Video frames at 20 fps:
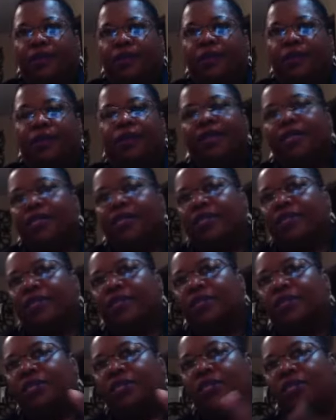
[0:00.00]

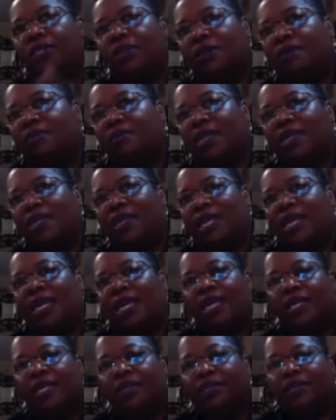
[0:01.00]
not to determine
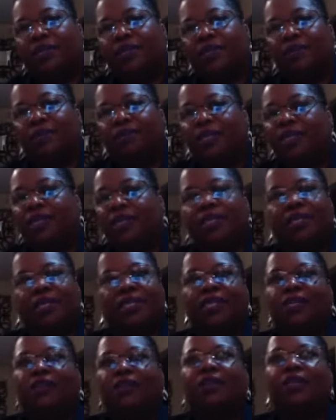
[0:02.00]
the answer,
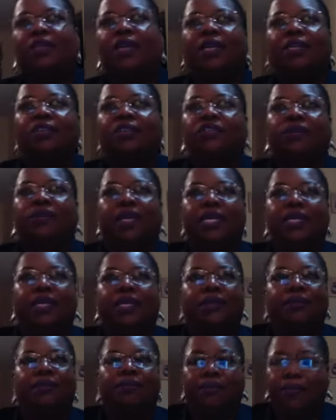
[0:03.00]
because you're not trying
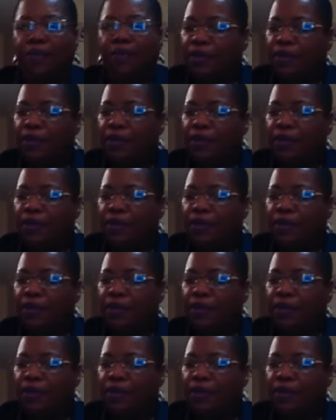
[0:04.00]
to